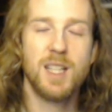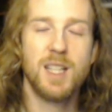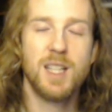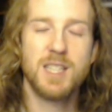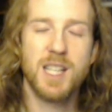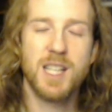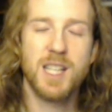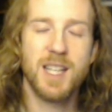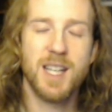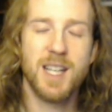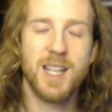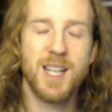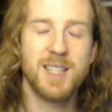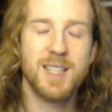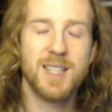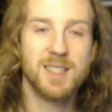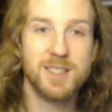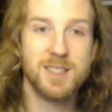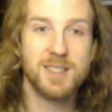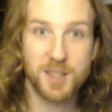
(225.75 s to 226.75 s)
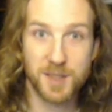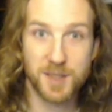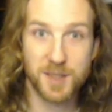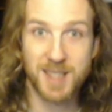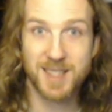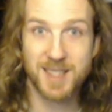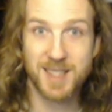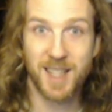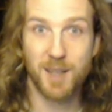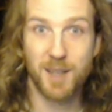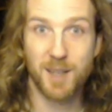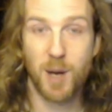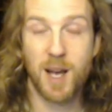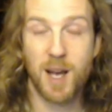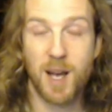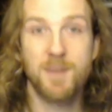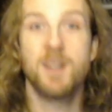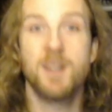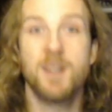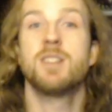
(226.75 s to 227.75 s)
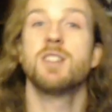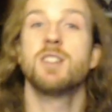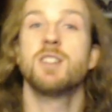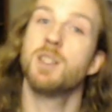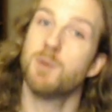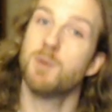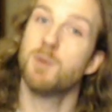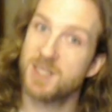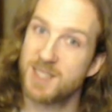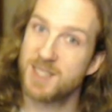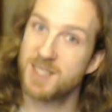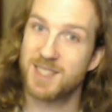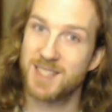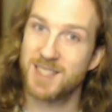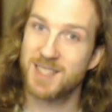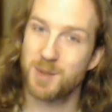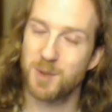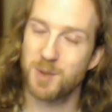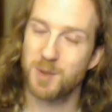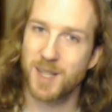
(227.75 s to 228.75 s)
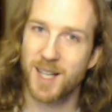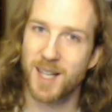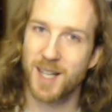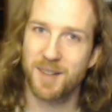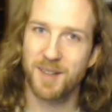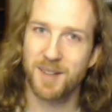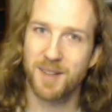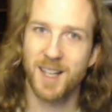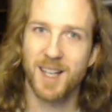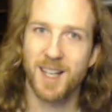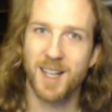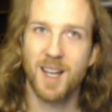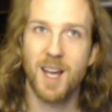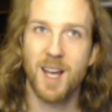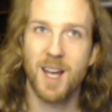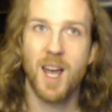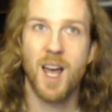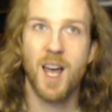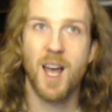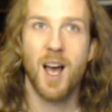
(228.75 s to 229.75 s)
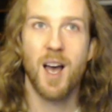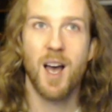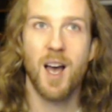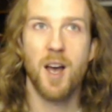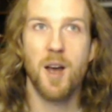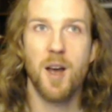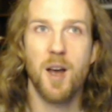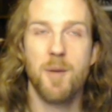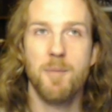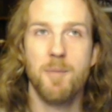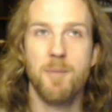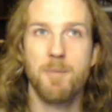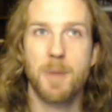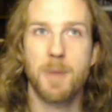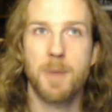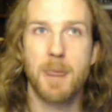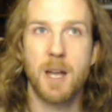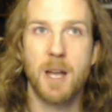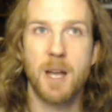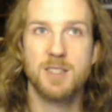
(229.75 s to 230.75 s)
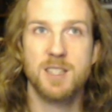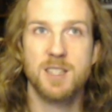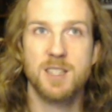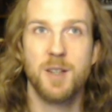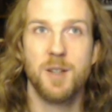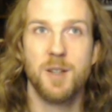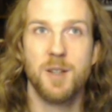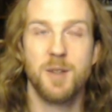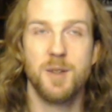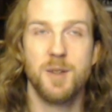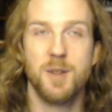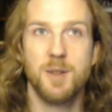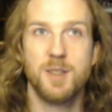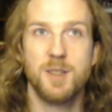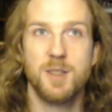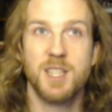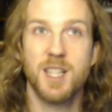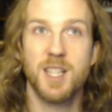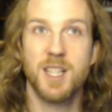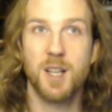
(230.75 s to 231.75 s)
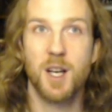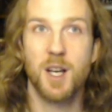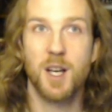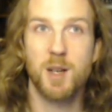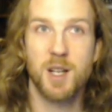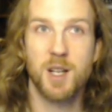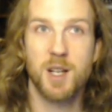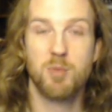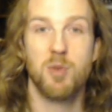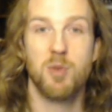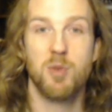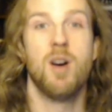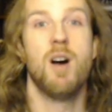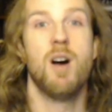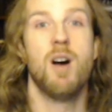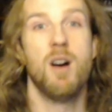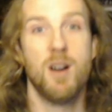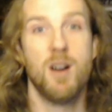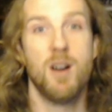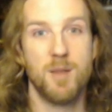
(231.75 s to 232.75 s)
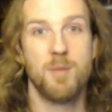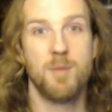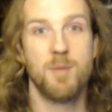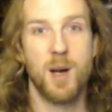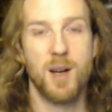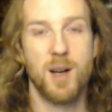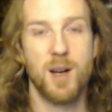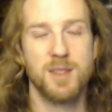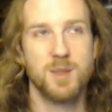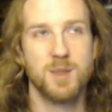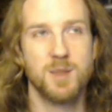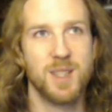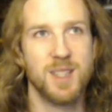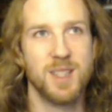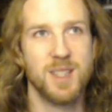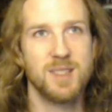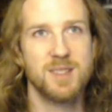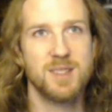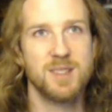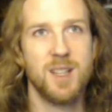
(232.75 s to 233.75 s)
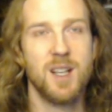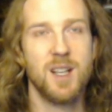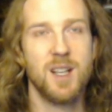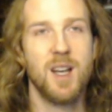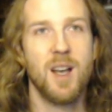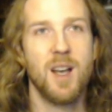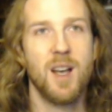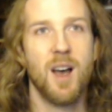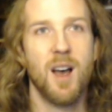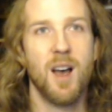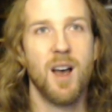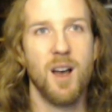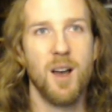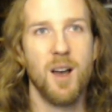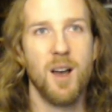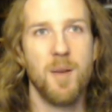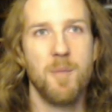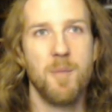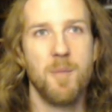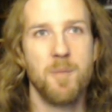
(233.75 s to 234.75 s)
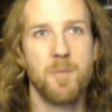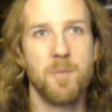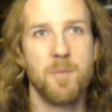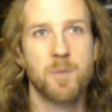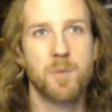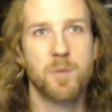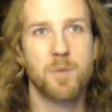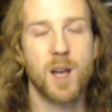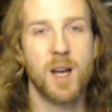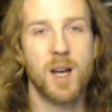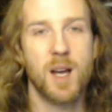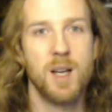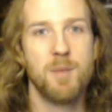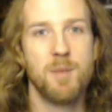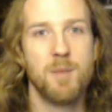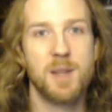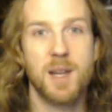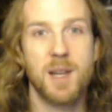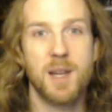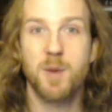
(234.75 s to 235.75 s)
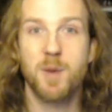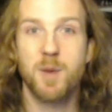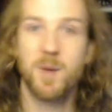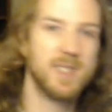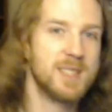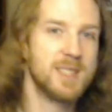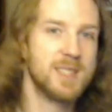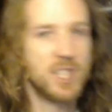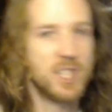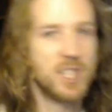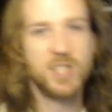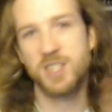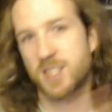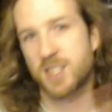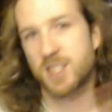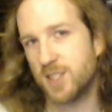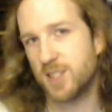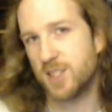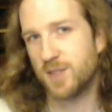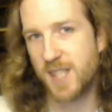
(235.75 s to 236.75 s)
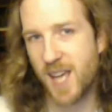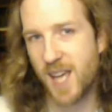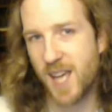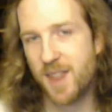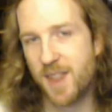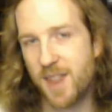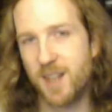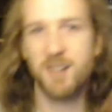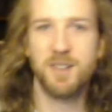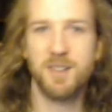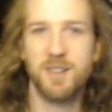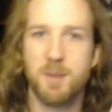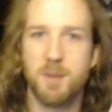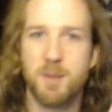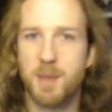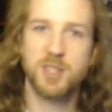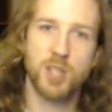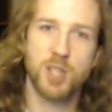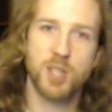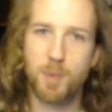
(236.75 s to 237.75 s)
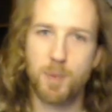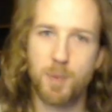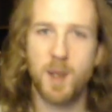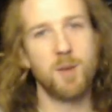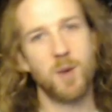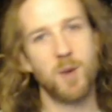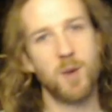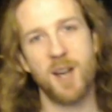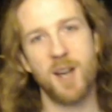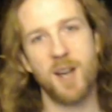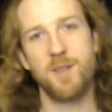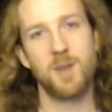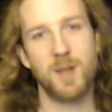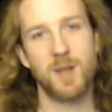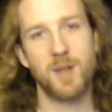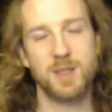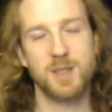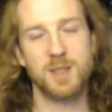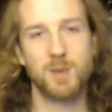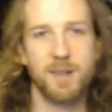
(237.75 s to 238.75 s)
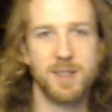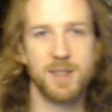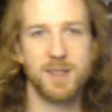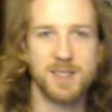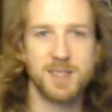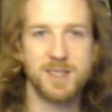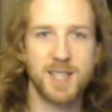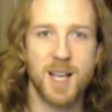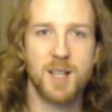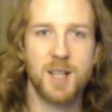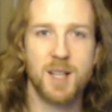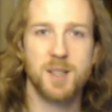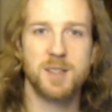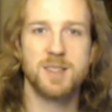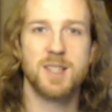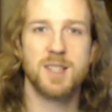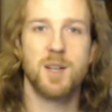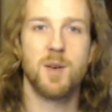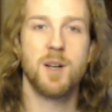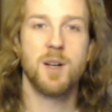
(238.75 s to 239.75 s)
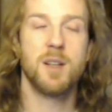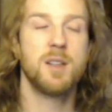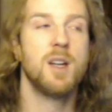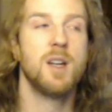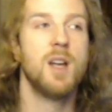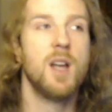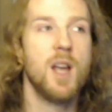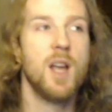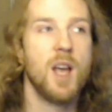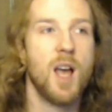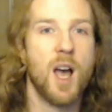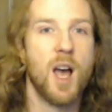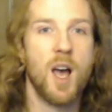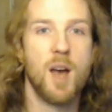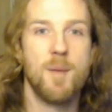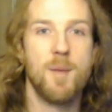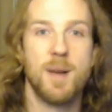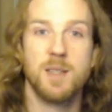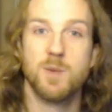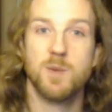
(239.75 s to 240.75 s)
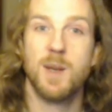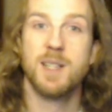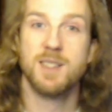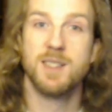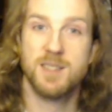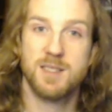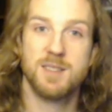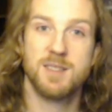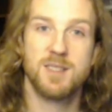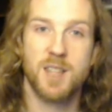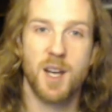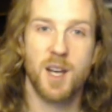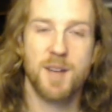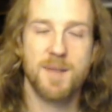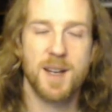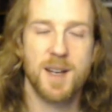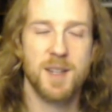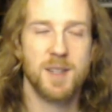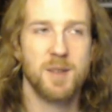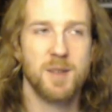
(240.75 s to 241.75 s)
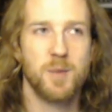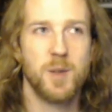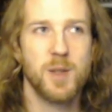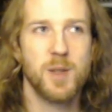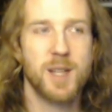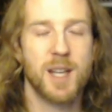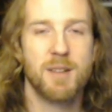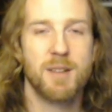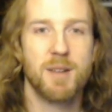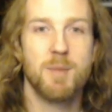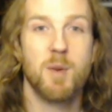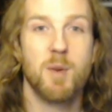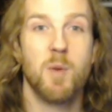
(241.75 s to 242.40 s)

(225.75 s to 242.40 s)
She is into knitting and what have you, so she wanted to see the wool gathering, and so she and I kind of brought our partners with us, but then we went and did lunch and stuff together and a bit of shopping and what have you elsewhere in the town and so on, as well as going around the wool gathering.